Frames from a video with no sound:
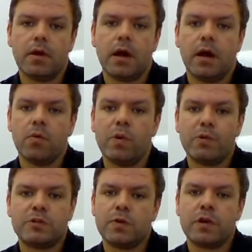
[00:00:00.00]
When
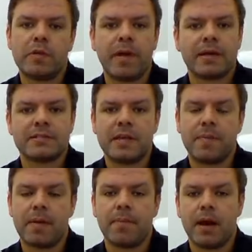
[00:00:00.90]
we're talking about
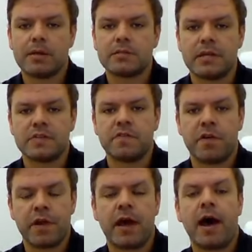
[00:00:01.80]
CPAP masks, it's
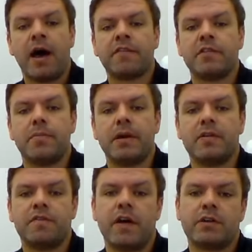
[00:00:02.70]
very hard for the
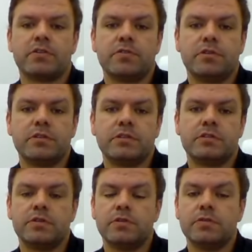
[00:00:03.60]
manufacturers
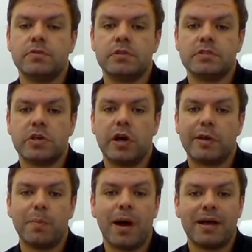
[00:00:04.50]
to
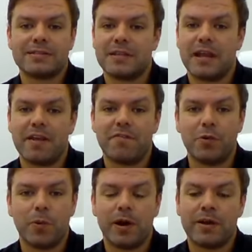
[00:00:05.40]
design masks that
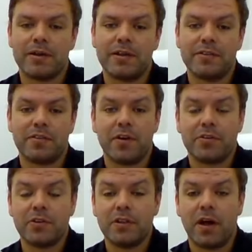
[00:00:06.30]
everyone is going
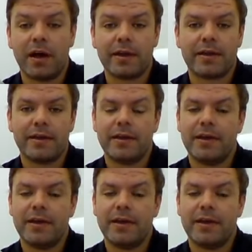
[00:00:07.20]
to like.